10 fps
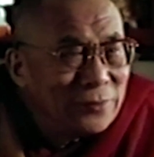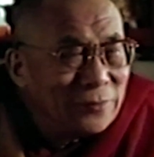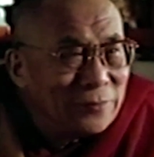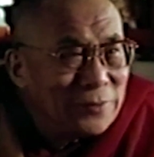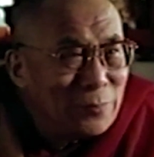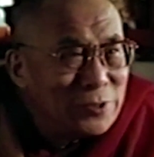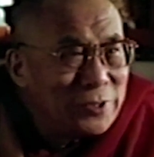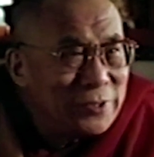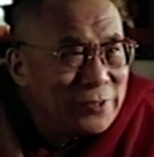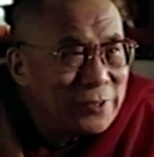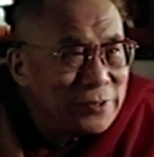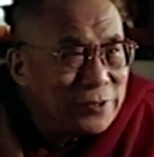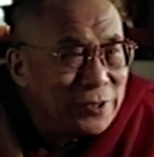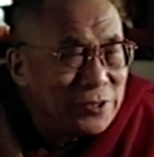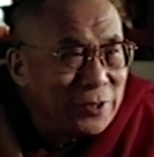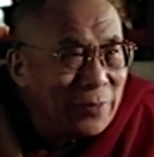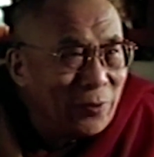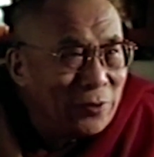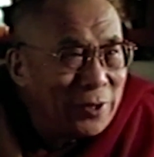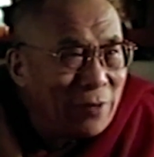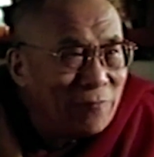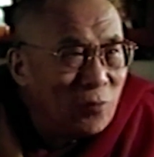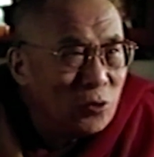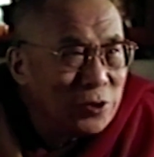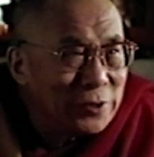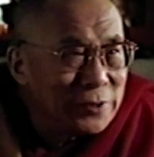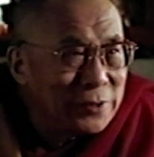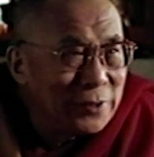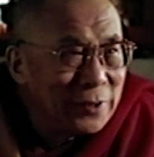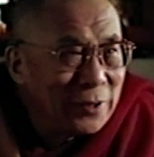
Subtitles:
sort of have a serious consideration about their voters.